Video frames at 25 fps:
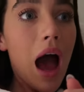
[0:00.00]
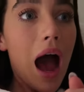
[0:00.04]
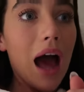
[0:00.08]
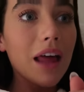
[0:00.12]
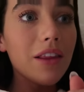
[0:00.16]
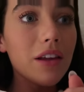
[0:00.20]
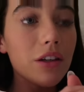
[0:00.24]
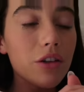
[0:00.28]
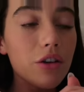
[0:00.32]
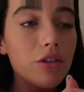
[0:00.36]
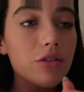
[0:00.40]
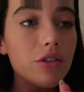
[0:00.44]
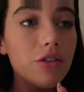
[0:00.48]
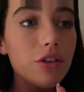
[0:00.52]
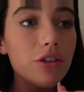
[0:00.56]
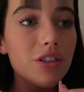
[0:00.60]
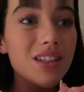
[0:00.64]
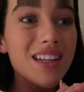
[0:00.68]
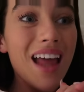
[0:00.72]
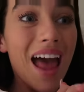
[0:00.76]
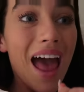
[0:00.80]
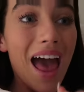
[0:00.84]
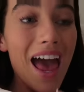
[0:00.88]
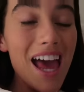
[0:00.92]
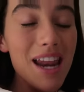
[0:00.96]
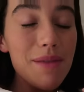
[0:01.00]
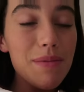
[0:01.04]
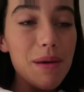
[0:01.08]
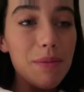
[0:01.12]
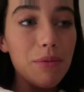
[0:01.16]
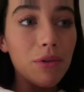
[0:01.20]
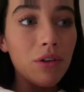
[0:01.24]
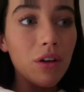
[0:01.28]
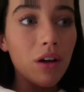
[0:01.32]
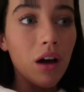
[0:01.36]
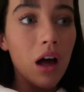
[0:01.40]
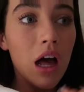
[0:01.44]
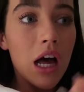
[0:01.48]
And it turns out there's 10
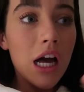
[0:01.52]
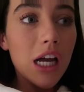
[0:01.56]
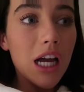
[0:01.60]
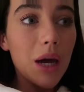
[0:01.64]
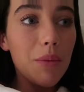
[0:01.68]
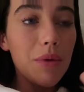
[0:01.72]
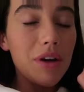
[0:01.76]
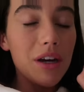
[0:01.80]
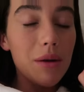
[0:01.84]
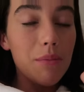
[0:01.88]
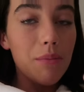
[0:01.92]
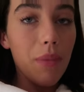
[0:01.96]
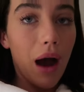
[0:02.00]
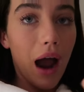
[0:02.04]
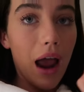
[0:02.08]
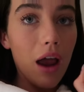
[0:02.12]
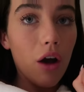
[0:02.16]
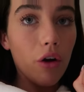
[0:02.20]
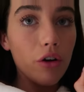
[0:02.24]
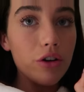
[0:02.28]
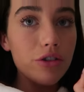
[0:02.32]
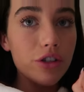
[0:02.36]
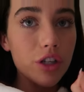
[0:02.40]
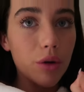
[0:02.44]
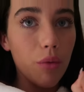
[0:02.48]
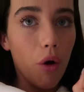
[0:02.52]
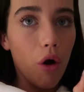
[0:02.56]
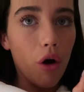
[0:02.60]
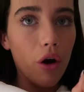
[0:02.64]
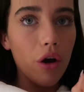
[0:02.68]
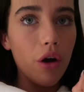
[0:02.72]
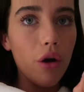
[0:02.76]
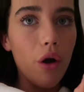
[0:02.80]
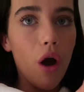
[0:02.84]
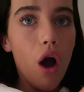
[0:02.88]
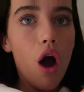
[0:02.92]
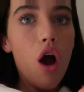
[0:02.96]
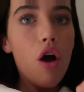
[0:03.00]
people coming to my house
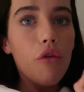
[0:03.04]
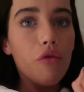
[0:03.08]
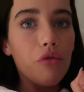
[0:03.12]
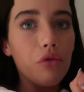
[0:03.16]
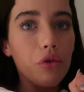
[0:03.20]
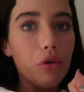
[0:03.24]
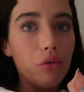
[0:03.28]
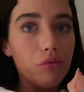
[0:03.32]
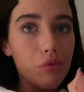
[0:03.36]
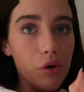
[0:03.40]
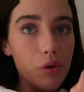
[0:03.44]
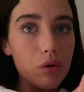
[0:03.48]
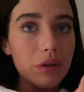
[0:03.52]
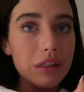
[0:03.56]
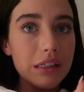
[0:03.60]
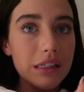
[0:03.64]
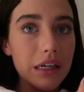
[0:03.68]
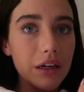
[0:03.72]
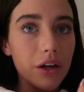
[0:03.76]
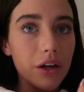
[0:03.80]
tomorrow for a roast